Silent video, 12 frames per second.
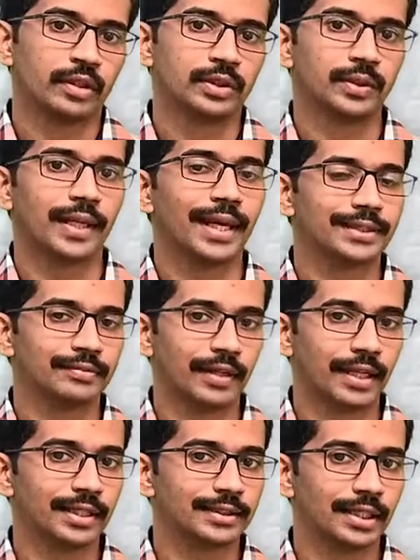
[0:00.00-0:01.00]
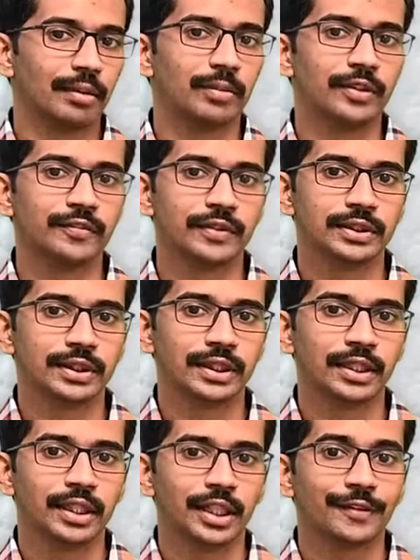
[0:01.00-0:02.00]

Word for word: So, ex one example if you see,